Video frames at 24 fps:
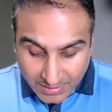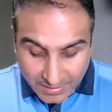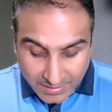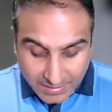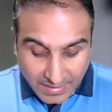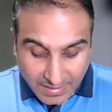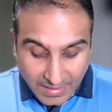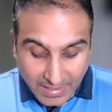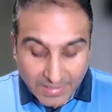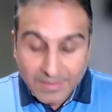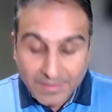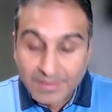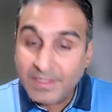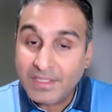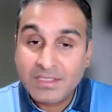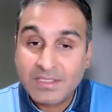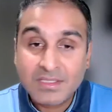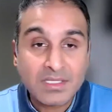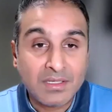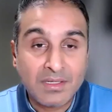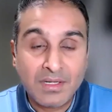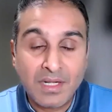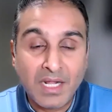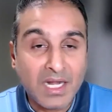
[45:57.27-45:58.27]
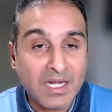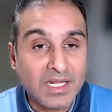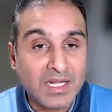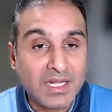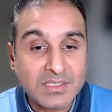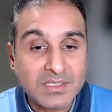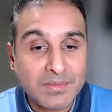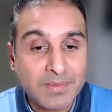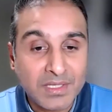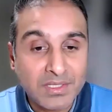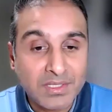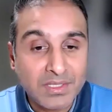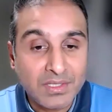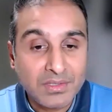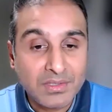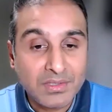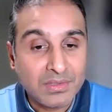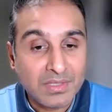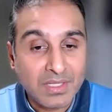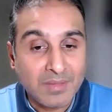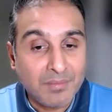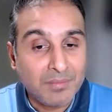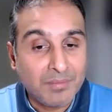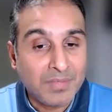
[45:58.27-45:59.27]
Candidates are not expected to
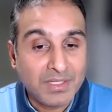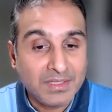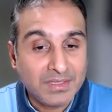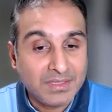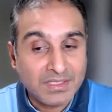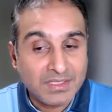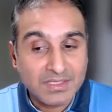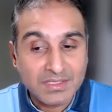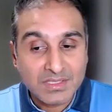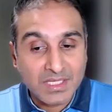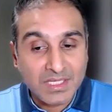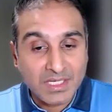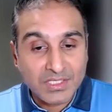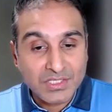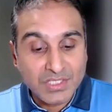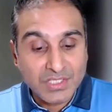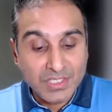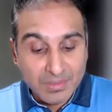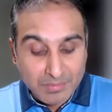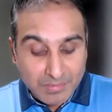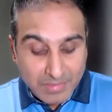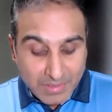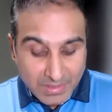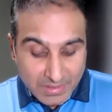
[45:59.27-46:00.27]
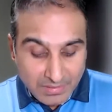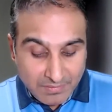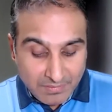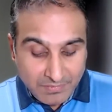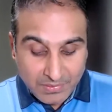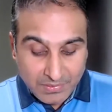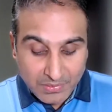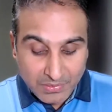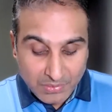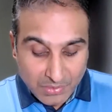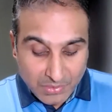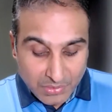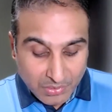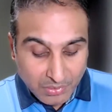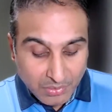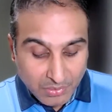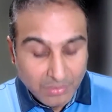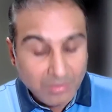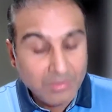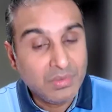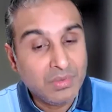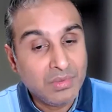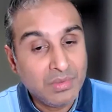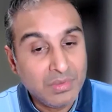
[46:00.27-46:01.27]
complete this section, but if you
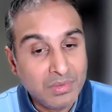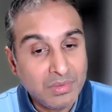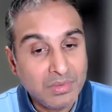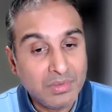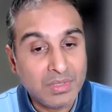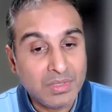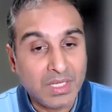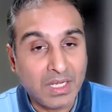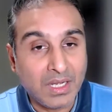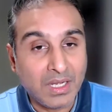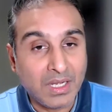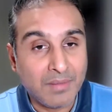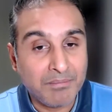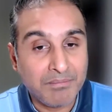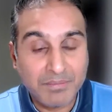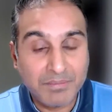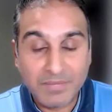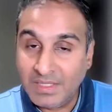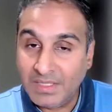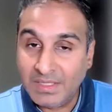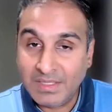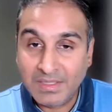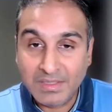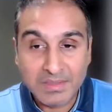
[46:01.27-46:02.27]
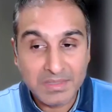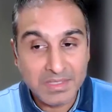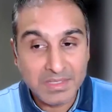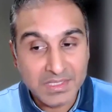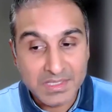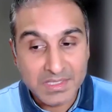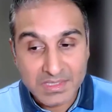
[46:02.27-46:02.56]
do, it